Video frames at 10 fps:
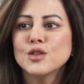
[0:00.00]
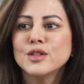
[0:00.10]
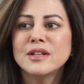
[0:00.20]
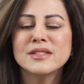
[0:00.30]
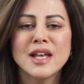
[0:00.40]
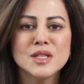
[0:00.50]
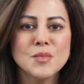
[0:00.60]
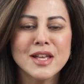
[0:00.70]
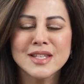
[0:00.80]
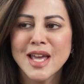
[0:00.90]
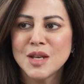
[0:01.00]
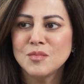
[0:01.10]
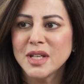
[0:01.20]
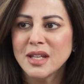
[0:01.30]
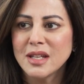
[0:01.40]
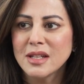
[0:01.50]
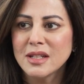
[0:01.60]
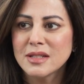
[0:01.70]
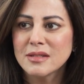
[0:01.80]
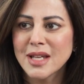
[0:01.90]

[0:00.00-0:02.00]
so their sunspots can be